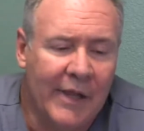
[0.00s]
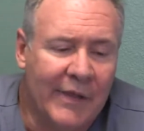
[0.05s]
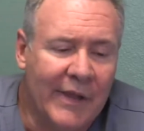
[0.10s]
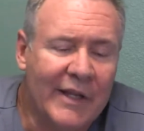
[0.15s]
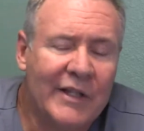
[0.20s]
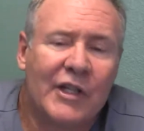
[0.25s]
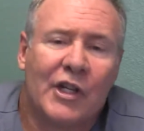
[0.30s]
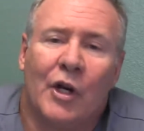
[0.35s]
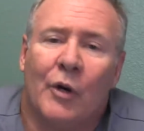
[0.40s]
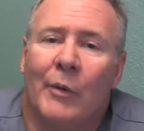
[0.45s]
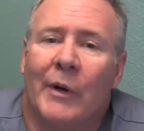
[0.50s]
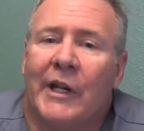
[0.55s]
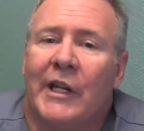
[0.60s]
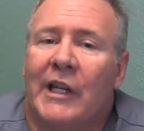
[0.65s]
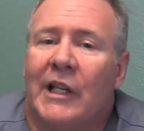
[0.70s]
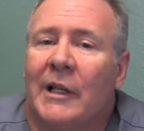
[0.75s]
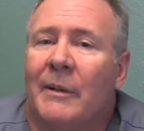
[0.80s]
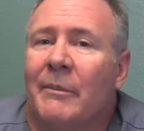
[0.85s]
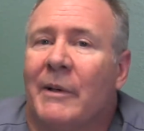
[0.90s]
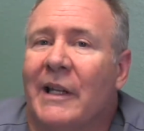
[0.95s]
This
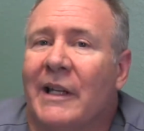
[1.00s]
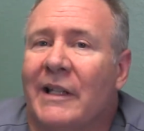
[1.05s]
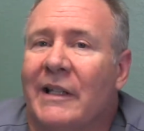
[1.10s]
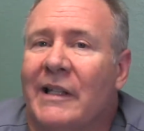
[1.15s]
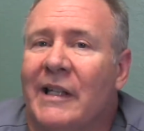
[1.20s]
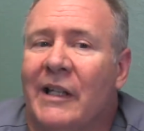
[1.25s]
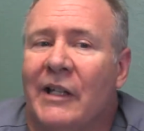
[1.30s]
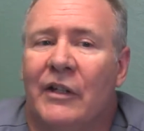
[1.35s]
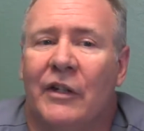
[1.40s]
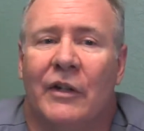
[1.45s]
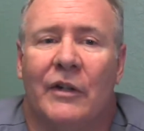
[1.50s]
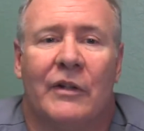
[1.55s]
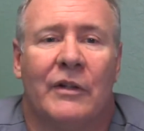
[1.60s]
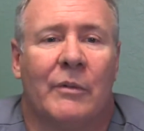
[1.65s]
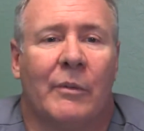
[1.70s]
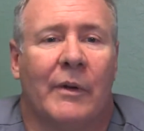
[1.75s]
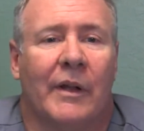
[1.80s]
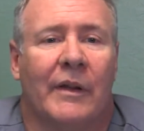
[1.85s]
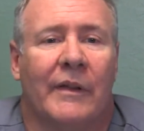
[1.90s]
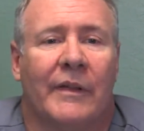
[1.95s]
curriculum
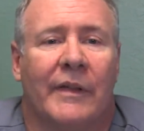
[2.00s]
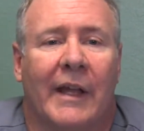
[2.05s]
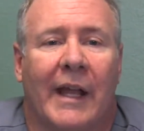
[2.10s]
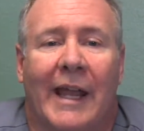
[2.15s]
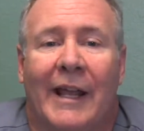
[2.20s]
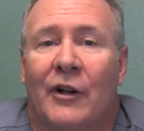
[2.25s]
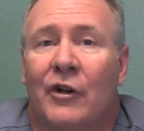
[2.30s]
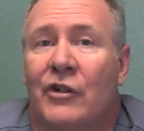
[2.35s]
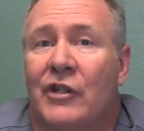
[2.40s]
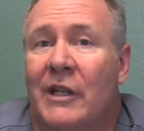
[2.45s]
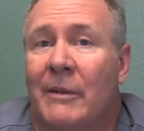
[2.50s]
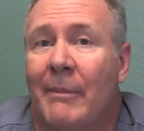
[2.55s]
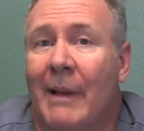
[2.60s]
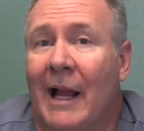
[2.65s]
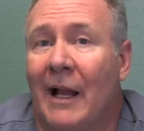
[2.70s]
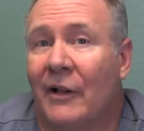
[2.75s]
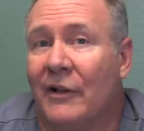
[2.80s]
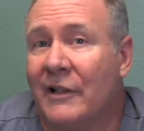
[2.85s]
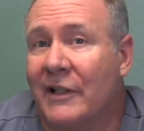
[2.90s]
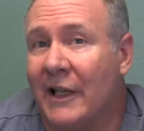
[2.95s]
continues with energy
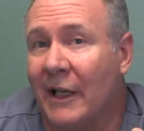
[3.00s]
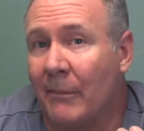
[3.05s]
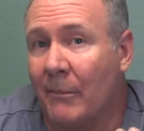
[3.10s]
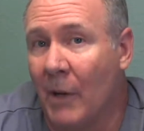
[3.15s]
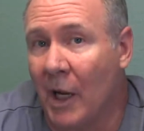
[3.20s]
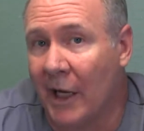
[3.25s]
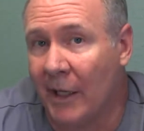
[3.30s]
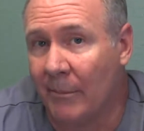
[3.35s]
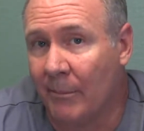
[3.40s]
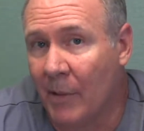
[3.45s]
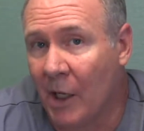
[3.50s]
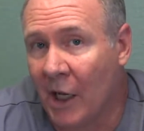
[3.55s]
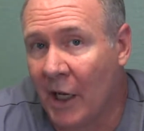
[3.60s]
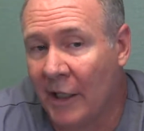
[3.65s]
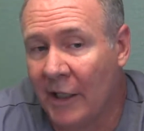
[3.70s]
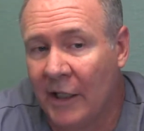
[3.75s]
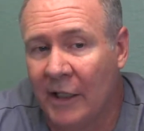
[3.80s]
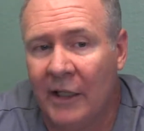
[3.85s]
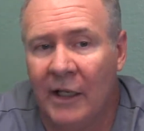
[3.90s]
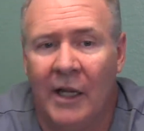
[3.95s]
balancing
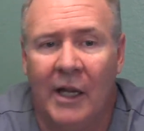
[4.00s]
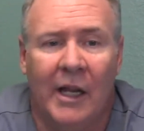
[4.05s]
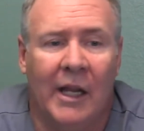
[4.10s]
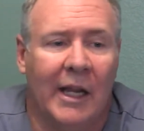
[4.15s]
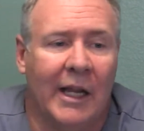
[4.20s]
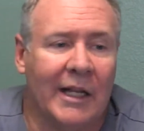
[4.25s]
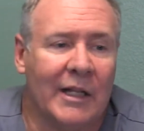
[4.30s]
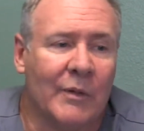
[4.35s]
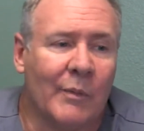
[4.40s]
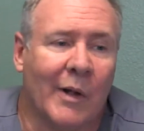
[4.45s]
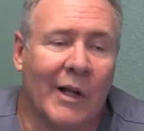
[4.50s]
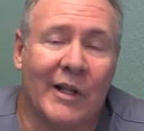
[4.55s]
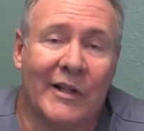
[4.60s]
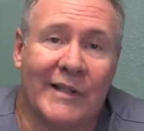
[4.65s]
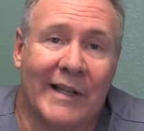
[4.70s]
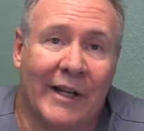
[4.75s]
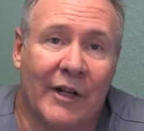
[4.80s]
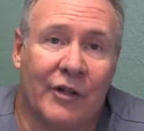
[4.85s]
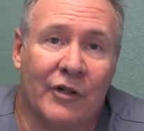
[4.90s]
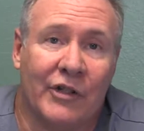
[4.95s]
mind-body, as well
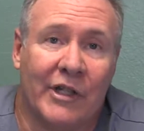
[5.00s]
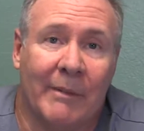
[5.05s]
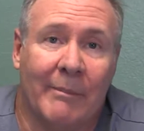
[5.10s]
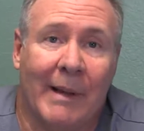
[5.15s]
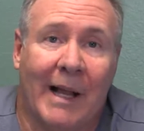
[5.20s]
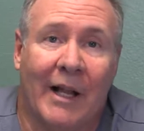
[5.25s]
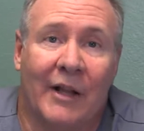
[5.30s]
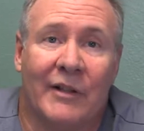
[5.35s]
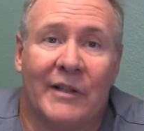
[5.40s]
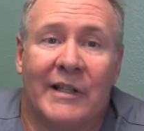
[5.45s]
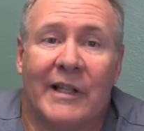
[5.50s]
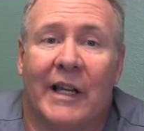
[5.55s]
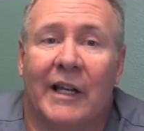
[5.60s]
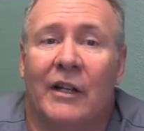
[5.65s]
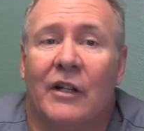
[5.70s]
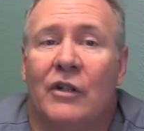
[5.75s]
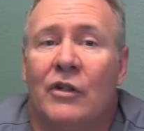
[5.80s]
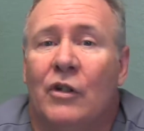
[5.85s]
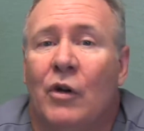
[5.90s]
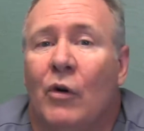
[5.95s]
as energy
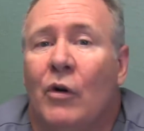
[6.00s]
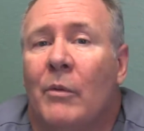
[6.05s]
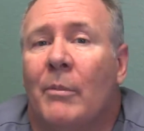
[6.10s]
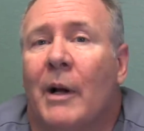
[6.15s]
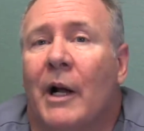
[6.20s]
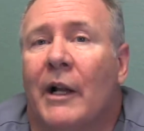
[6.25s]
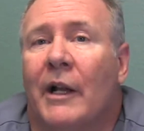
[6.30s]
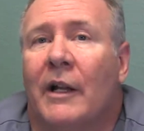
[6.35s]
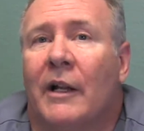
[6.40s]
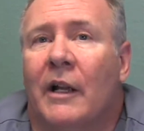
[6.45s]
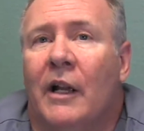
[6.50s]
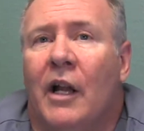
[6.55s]
balancing total body.